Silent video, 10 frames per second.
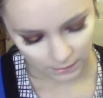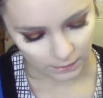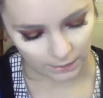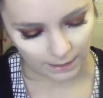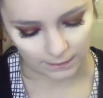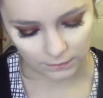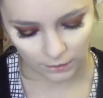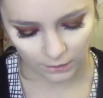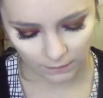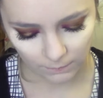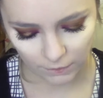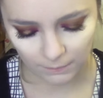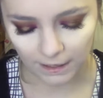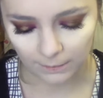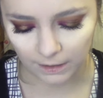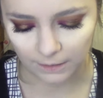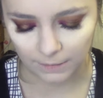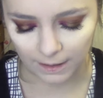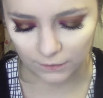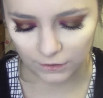Okay, so going in with the Maybelline
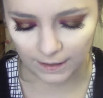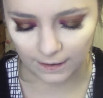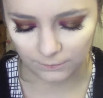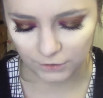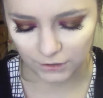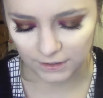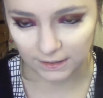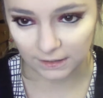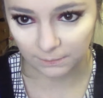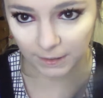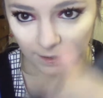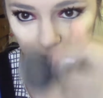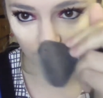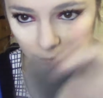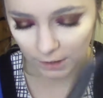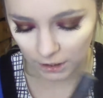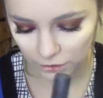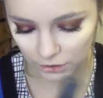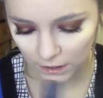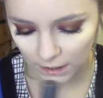powder now, I'm just using this big
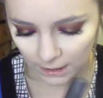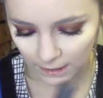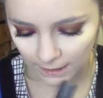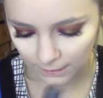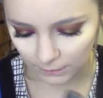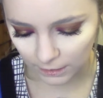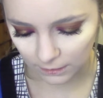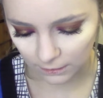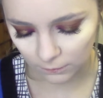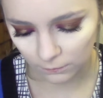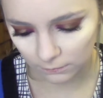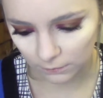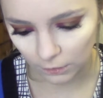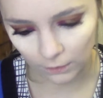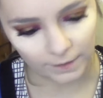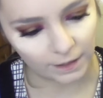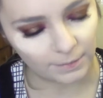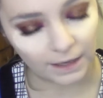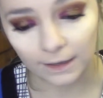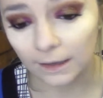brush, and I'm gonna, oh, a lot of
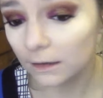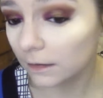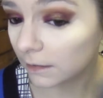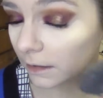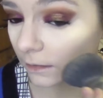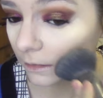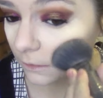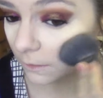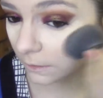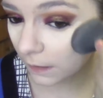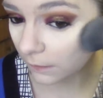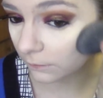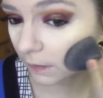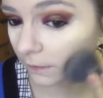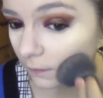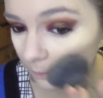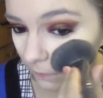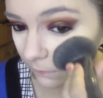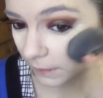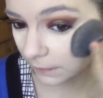kickback here. I'm gonna just set the rest of
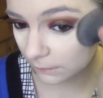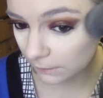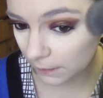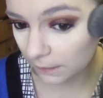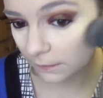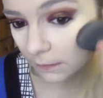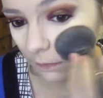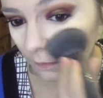my face with this.